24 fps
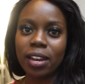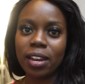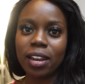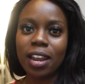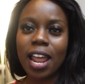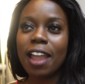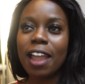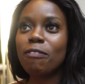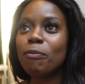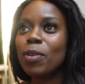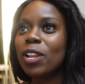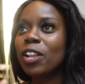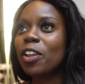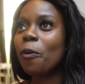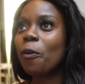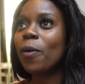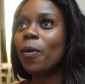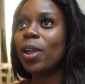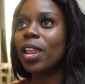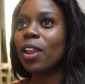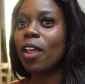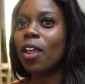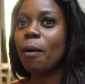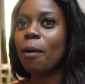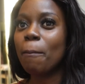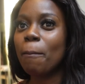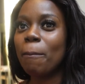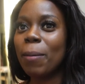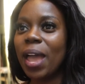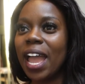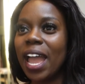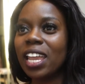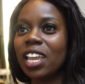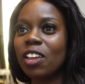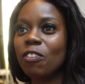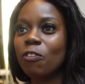And I've been going
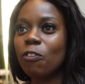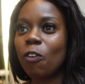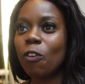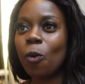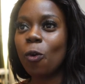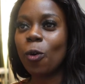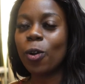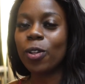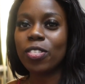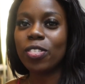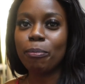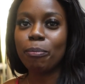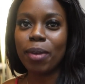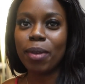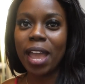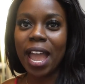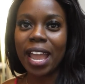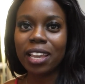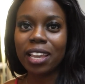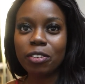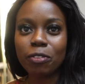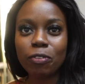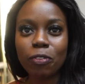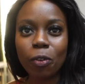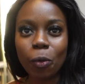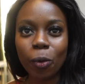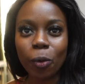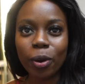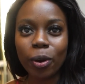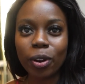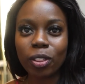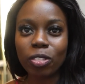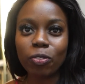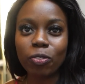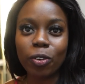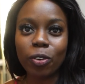back and forth and back and
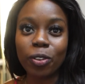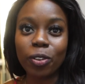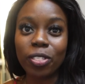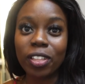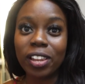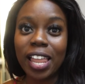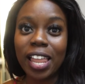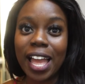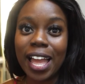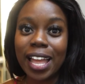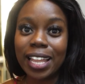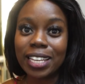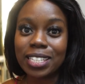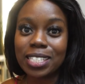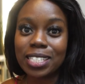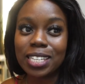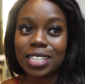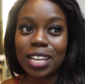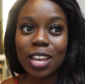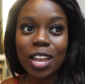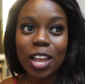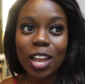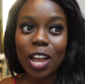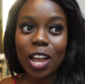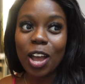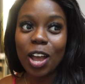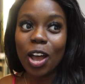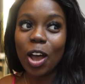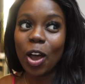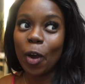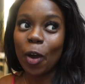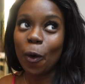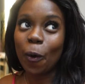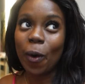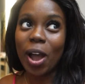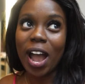forth for the last,
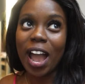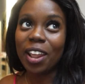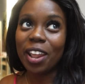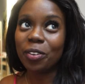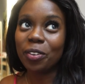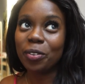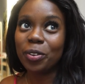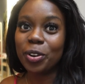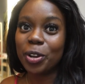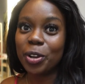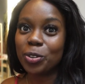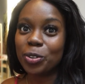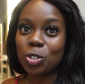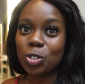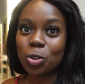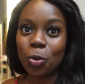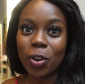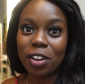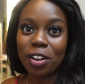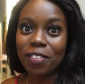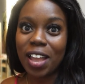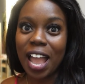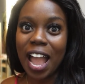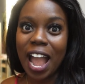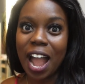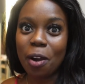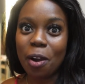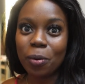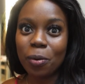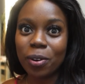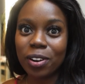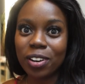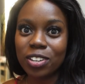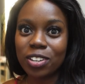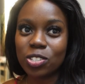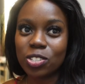oh, I don't know, 12
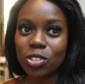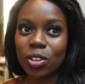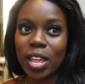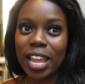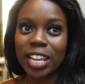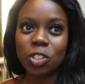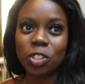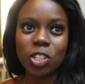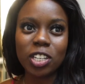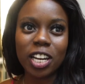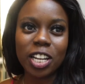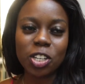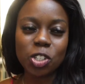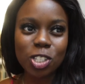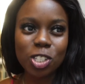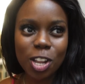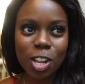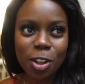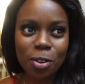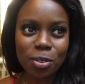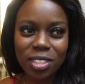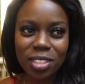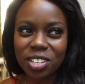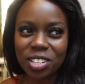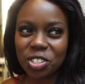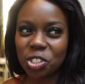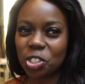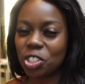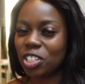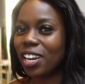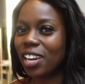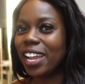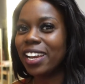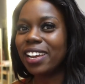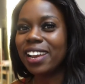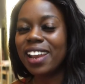hours. Like, should I show this?
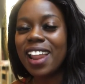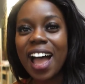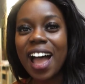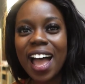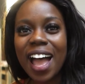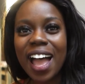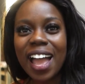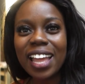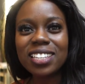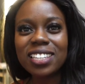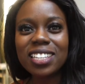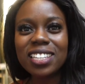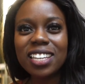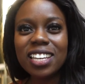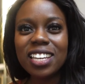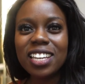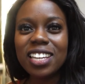Should I not?